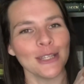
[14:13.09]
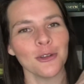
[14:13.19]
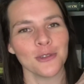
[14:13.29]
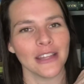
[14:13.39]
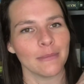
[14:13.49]

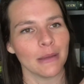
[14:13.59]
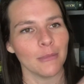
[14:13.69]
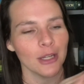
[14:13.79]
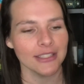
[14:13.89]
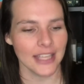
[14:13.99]
told you I like
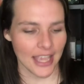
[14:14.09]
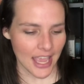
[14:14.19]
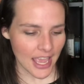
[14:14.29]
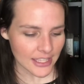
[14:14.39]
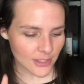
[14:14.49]
big books.
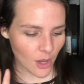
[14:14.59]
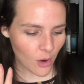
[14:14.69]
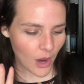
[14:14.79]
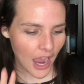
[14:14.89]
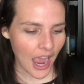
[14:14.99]
So